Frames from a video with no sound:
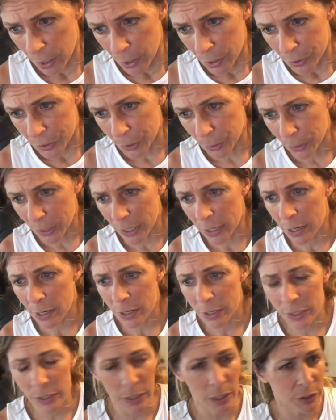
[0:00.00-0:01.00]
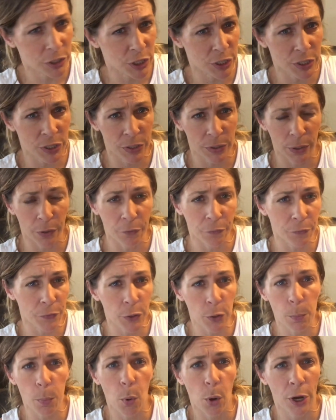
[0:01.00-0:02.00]
So here's just a
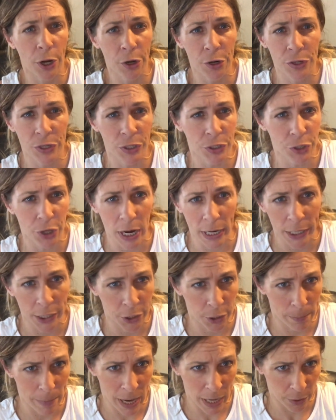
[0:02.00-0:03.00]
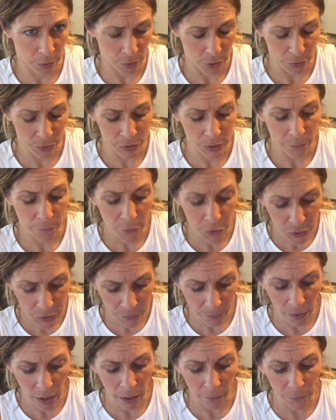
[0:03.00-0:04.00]
few pointers in tracking your macros. First
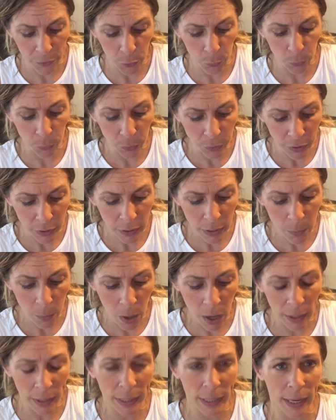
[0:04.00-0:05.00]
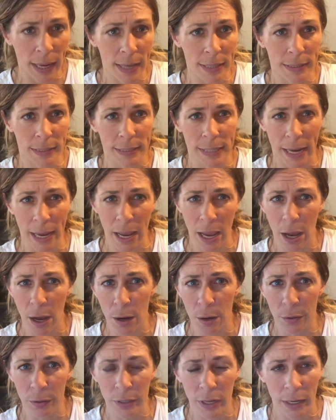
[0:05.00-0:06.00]
of all, if you really want to get
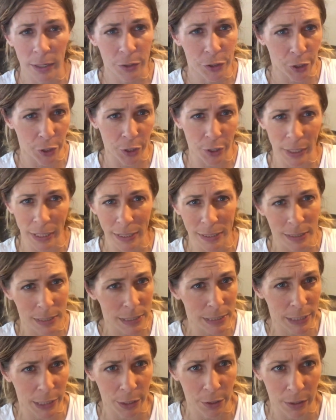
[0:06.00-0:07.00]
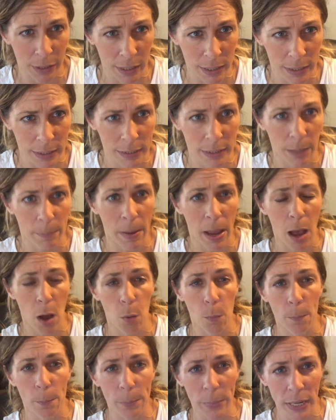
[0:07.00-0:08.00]
down, dirty, and serious
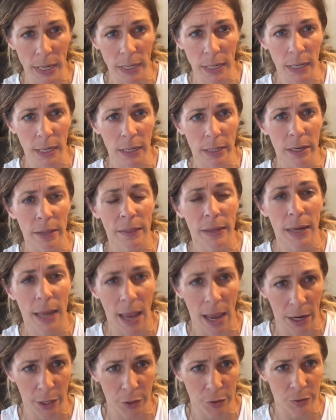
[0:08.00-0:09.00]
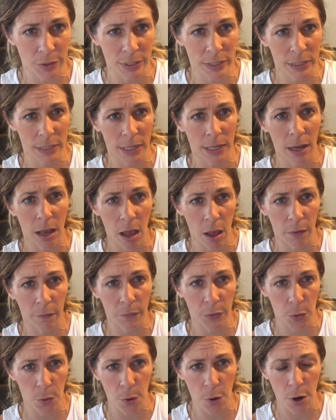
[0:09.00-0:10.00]
about meeting the accuracy of
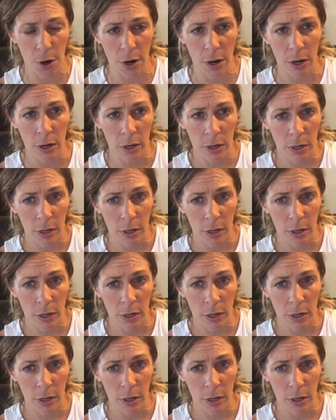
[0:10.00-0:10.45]
your